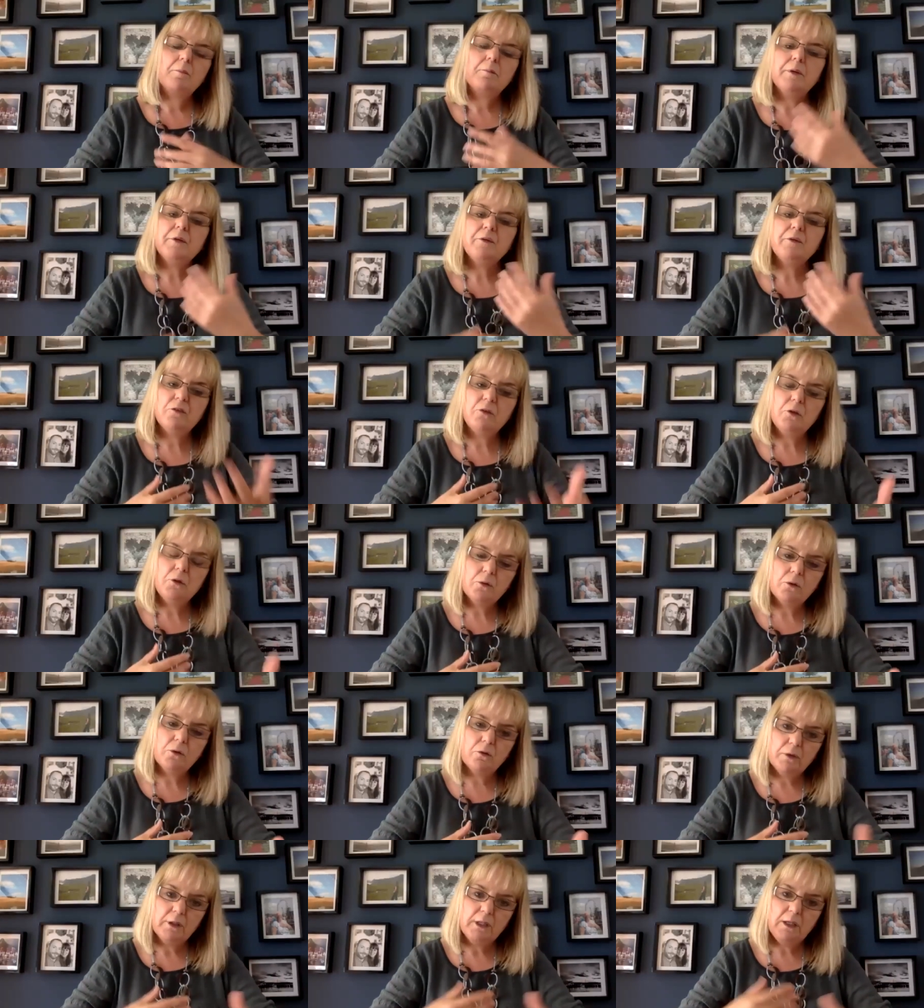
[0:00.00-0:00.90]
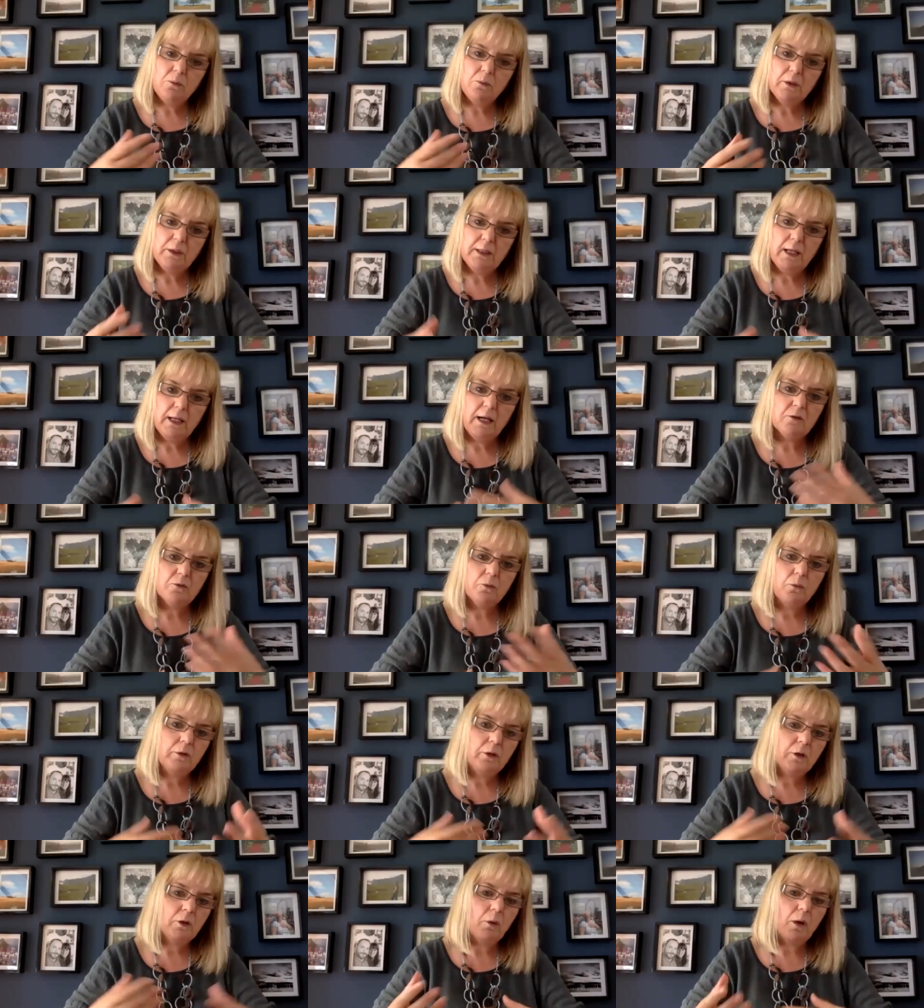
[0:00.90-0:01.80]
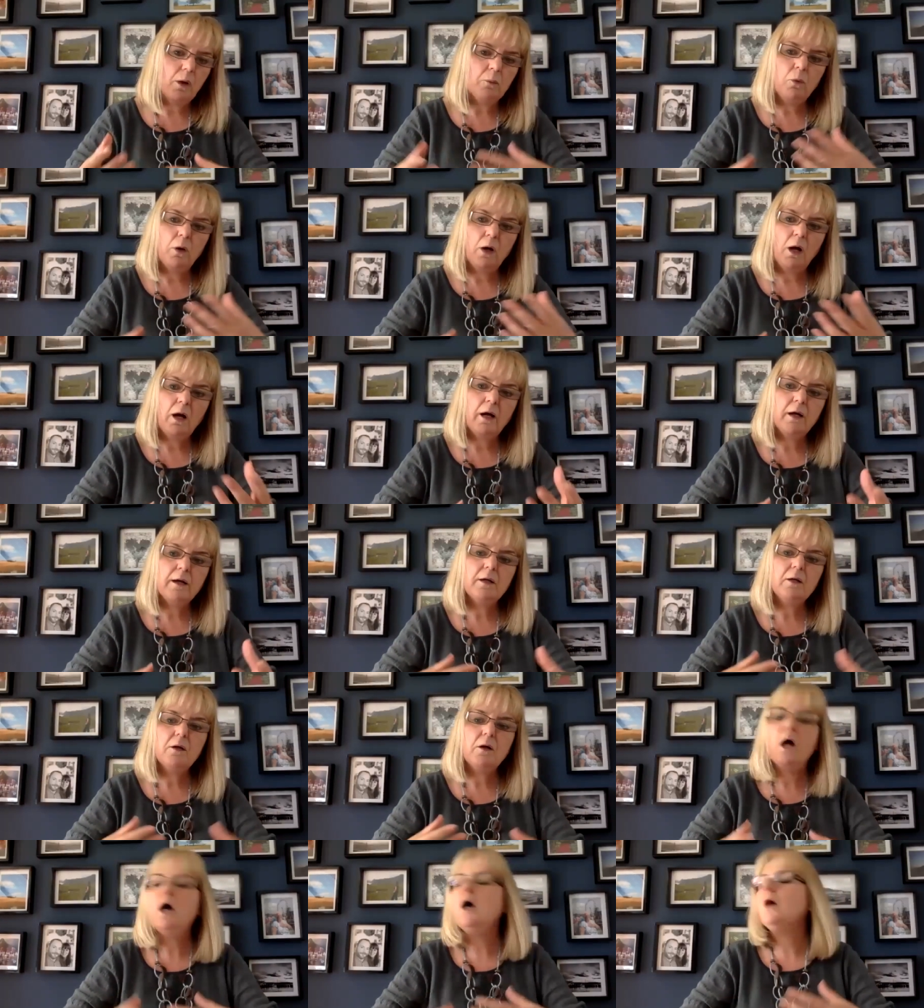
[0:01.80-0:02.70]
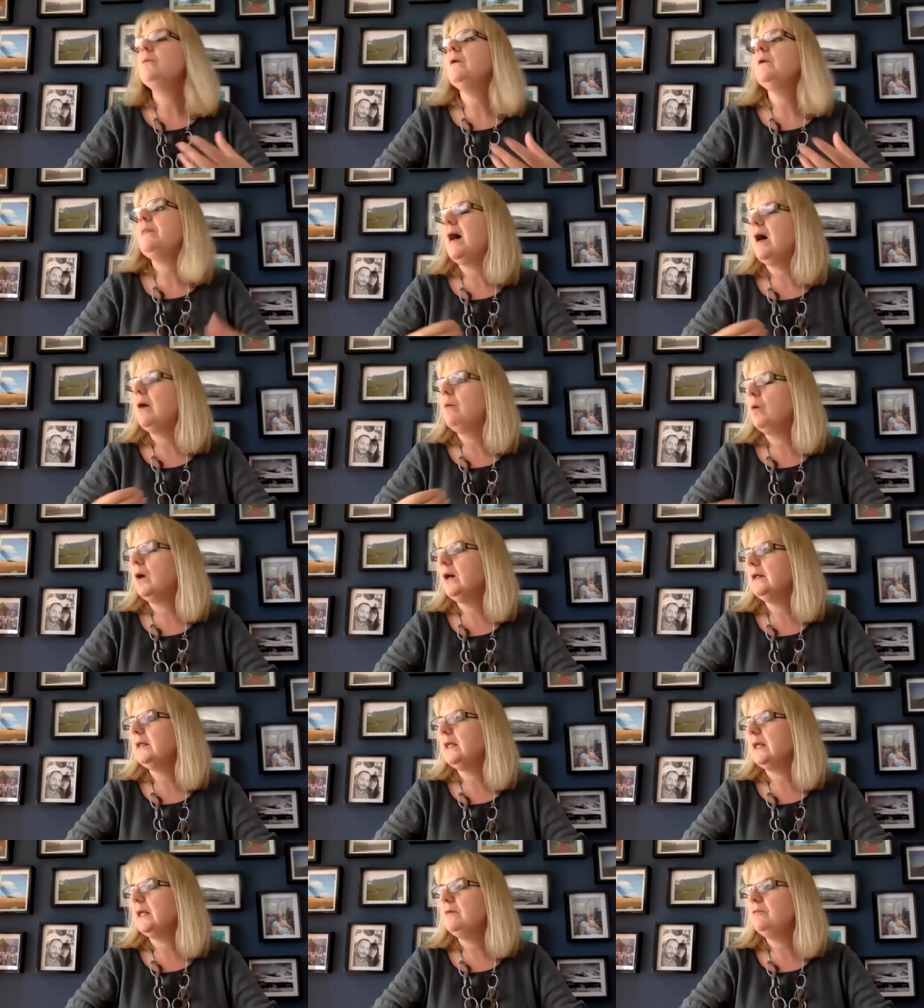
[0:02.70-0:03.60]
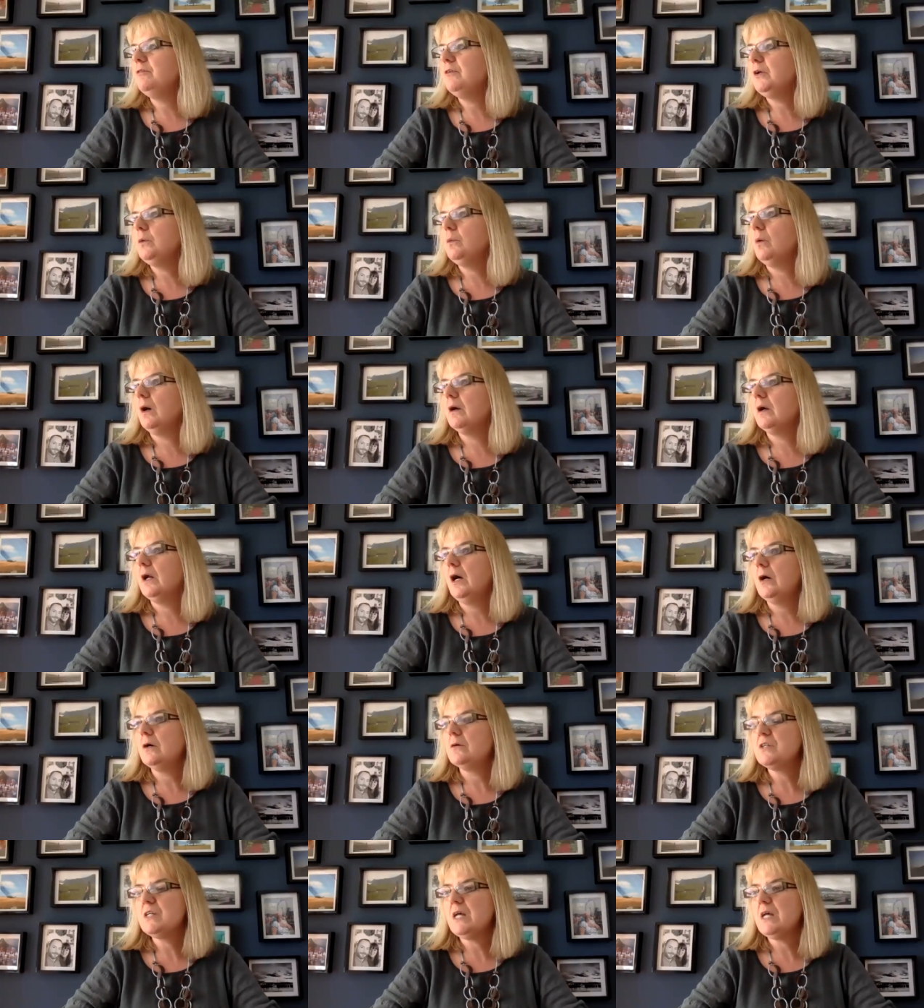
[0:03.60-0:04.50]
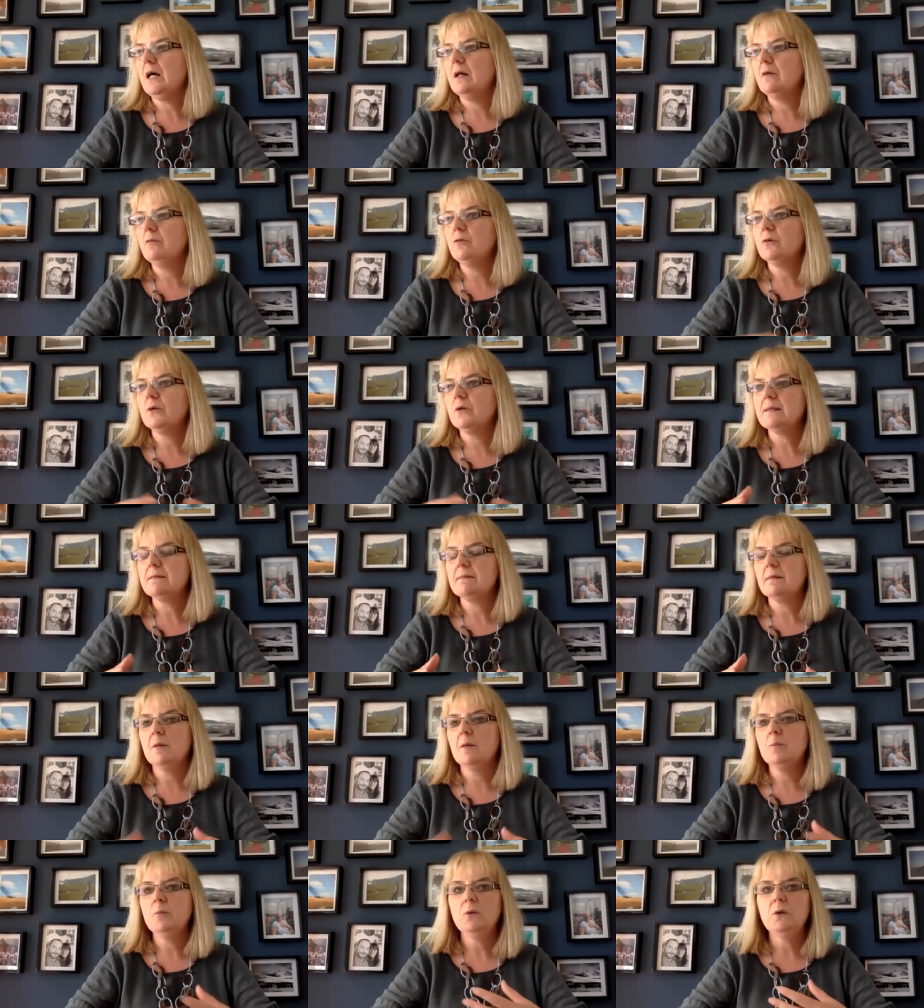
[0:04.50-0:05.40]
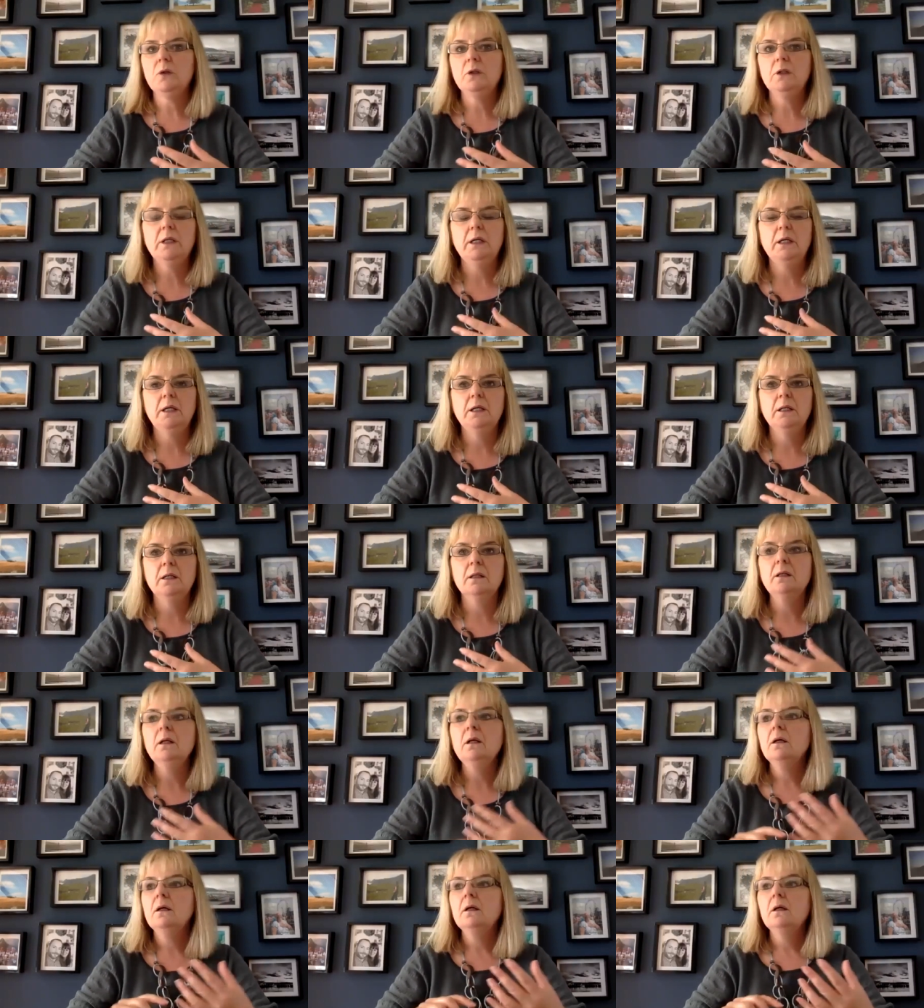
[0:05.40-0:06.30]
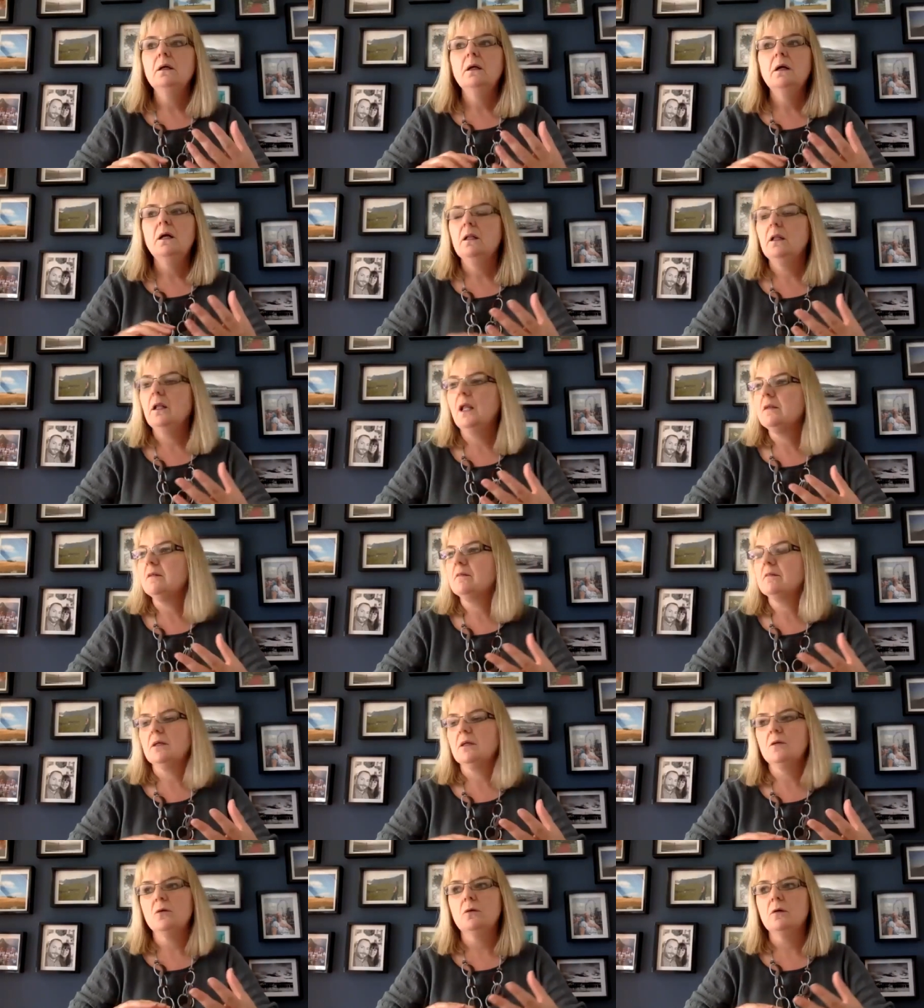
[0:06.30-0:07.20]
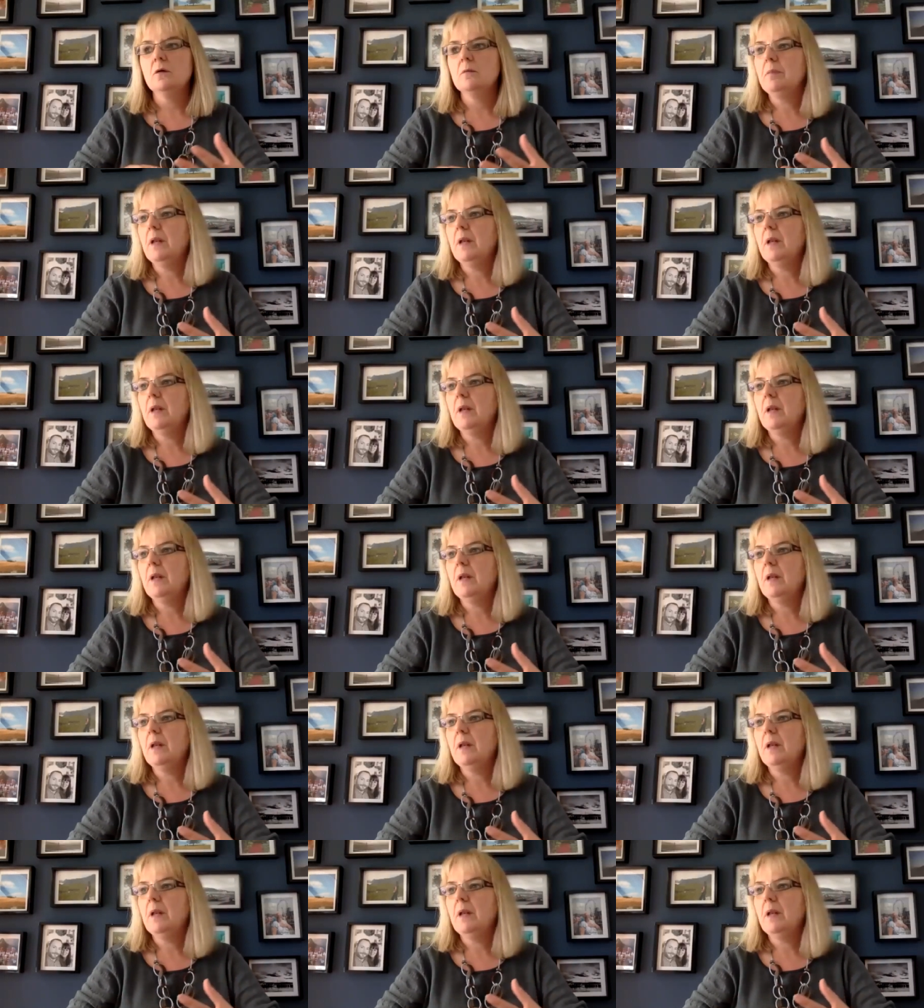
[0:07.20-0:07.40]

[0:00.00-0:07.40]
But do you agree with that? You know, and how will that work if you are a hotel, for example, in London or